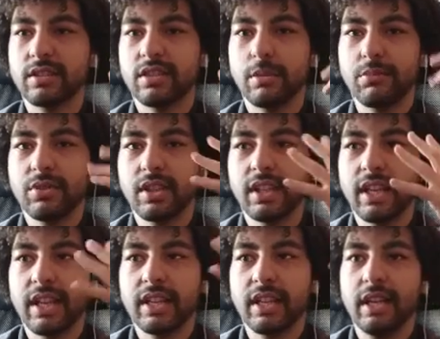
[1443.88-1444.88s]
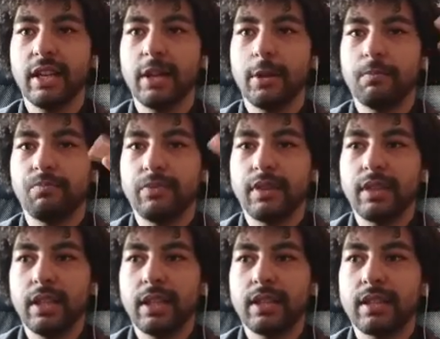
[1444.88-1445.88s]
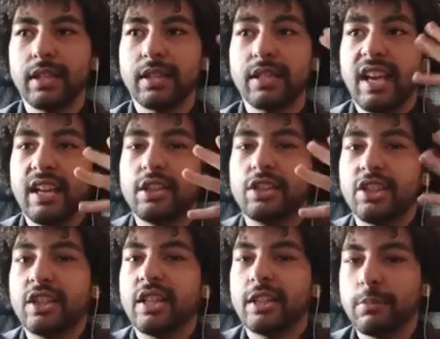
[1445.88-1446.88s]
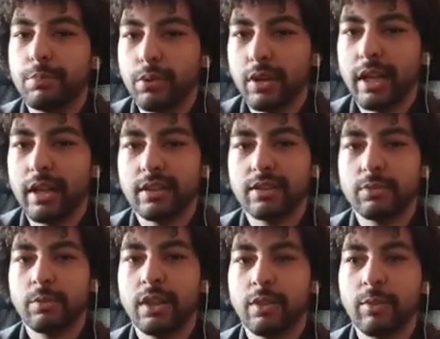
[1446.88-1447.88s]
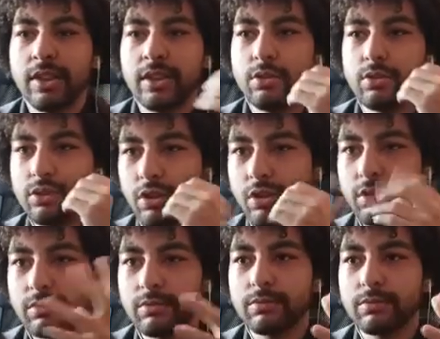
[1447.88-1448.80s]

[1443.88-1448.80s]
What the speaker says: something that it's energy that you put out as well, whether you talk